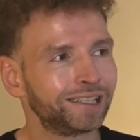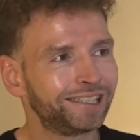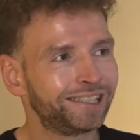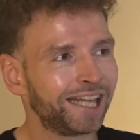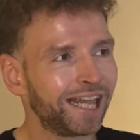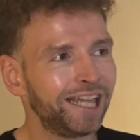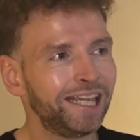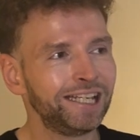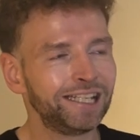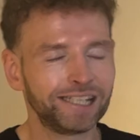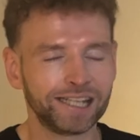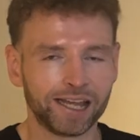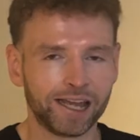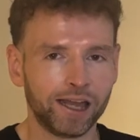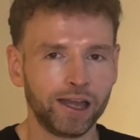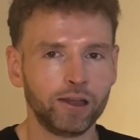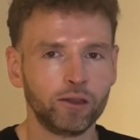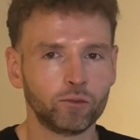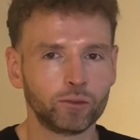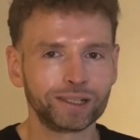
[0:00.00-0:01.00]

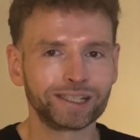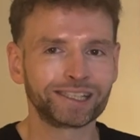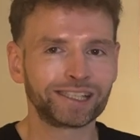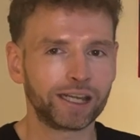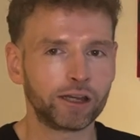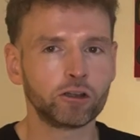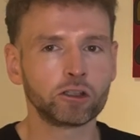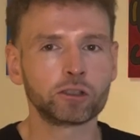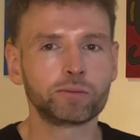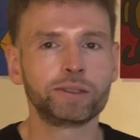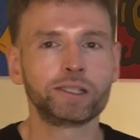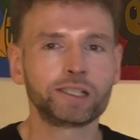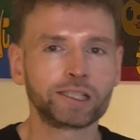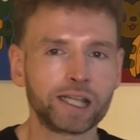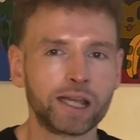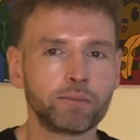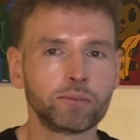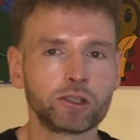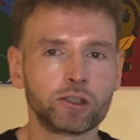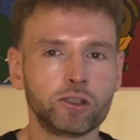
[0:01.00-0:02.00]
data which tells me,
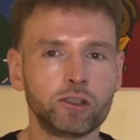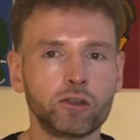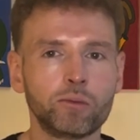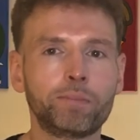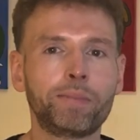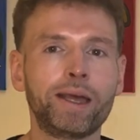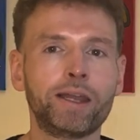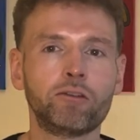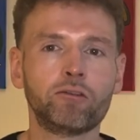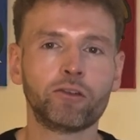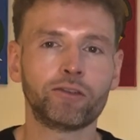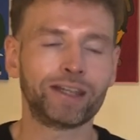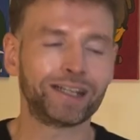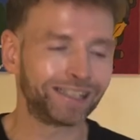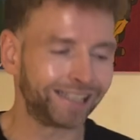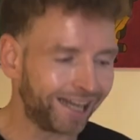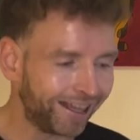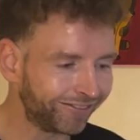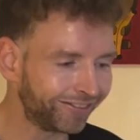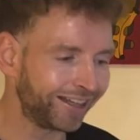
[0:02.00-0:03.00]
Samson, you're better on the
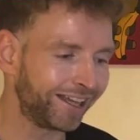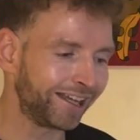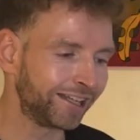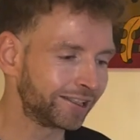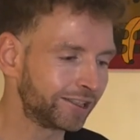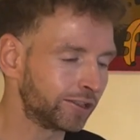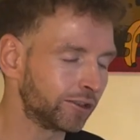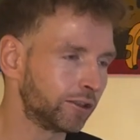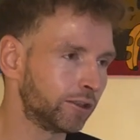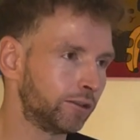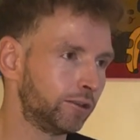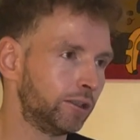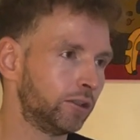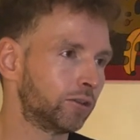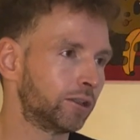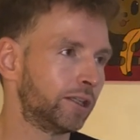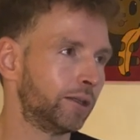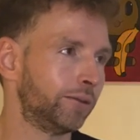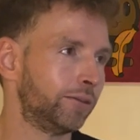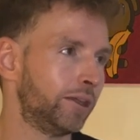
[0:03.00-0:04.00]
left-hand side of the
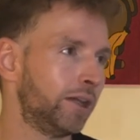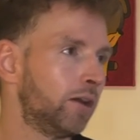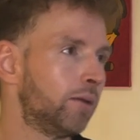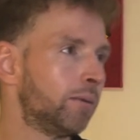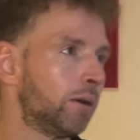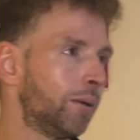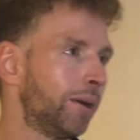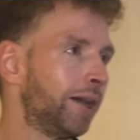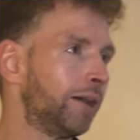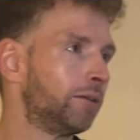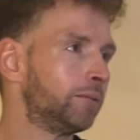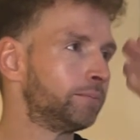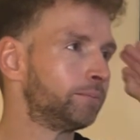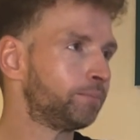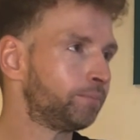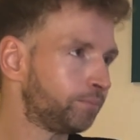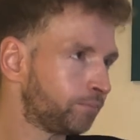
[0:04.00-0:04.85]
Oche with the elbow out,